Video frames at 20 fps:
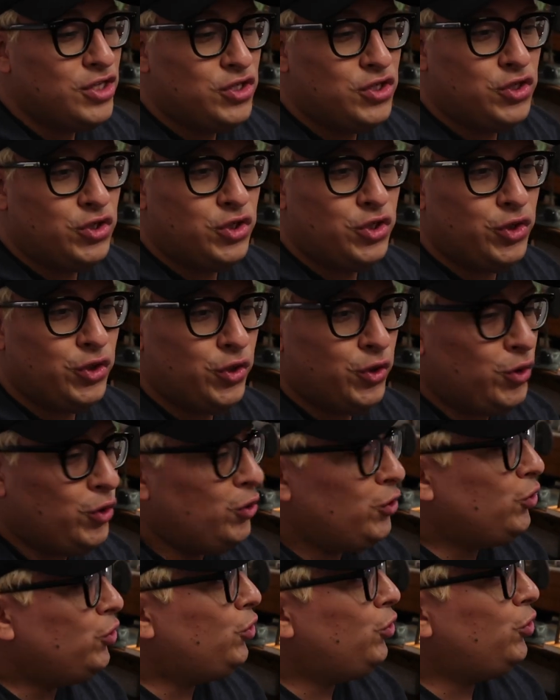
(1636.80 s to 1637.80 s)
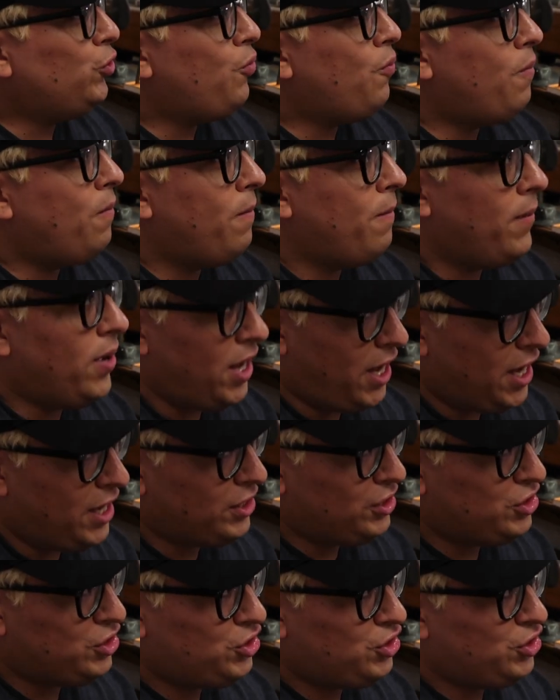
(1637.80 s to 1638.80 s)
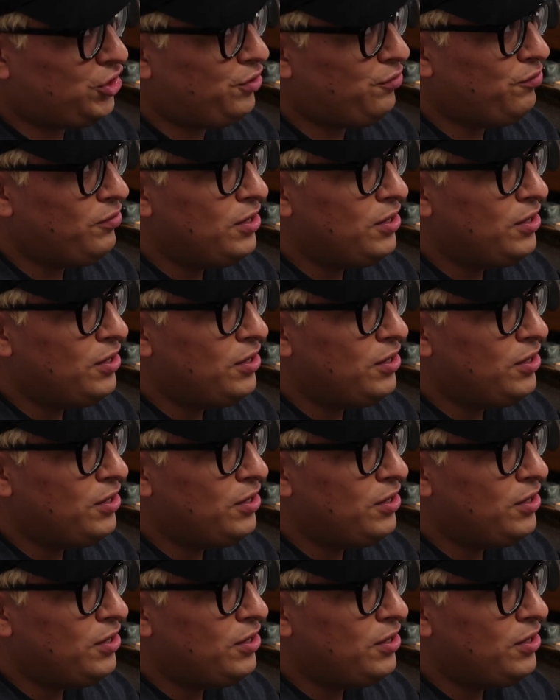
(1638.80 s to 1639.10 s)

too much.